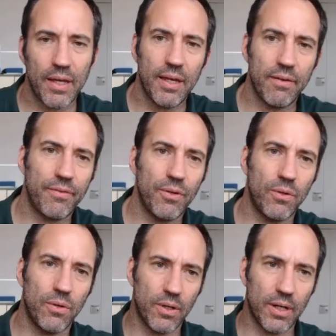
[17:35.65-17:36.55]
If
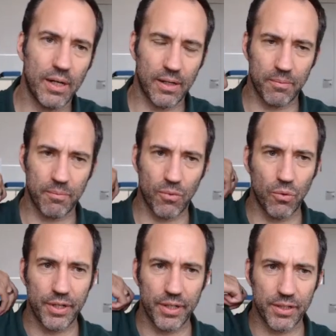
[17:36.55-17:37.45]
your
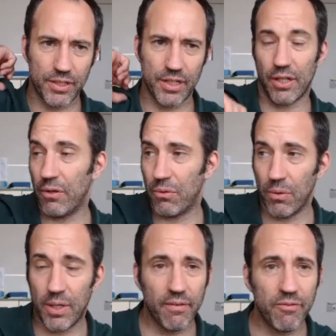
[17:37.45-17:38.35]
audience is the local
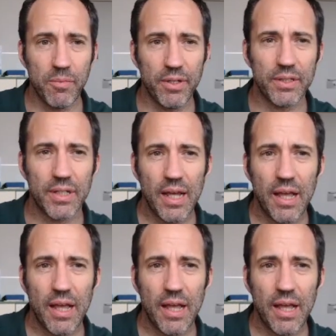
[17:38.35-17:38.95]
government,